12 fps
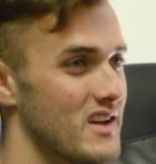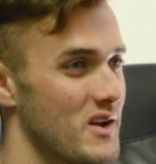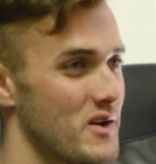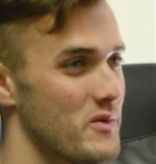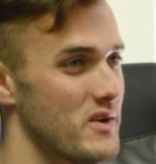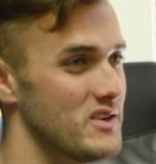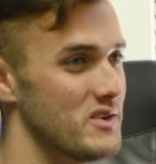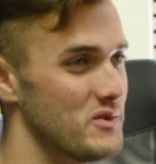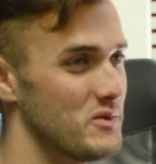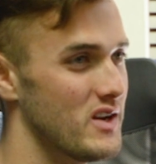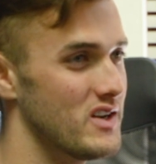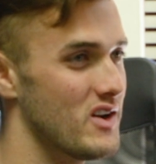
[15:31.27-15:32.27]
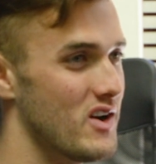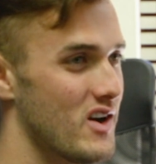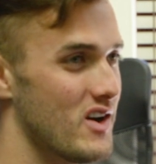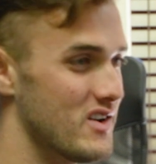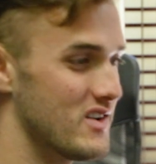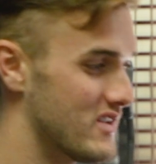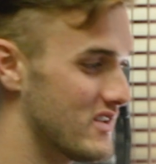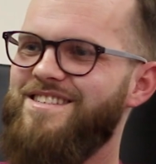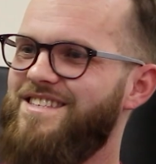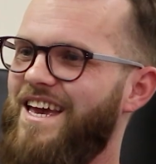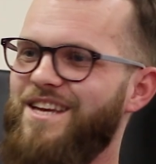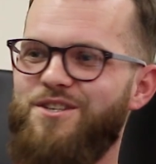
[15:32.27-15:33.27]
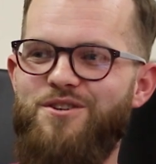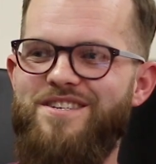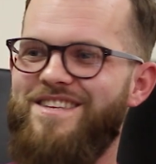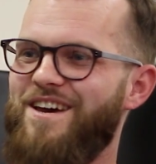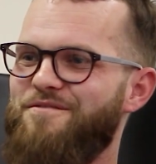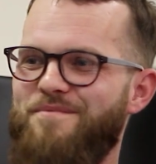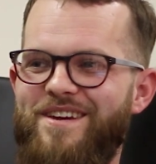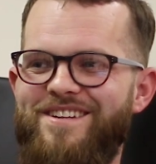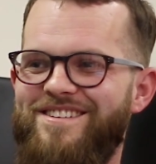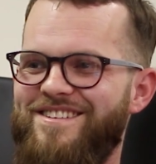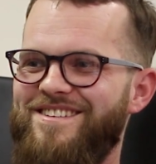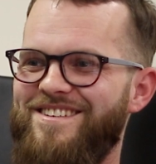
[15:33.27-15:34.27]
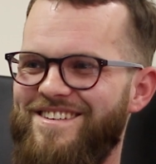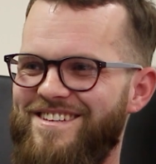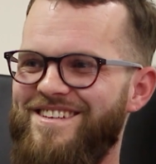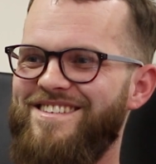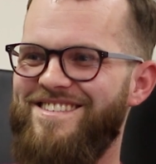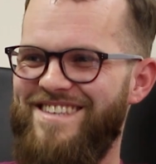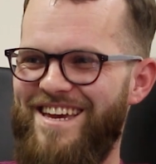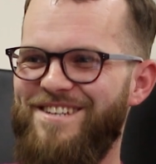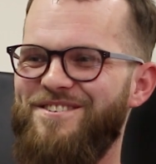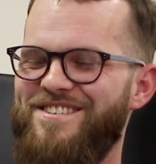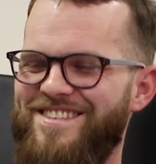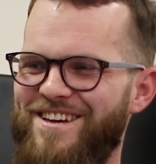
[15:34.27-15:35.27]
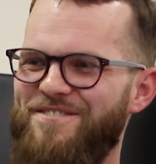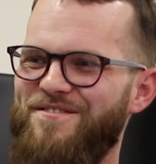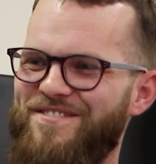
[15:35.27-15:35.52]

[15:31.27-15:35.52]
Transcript: Yeah. When you when you are ready it's dangerous to re- stuff, man. reveal them. Yeah. It's dangerous stuff.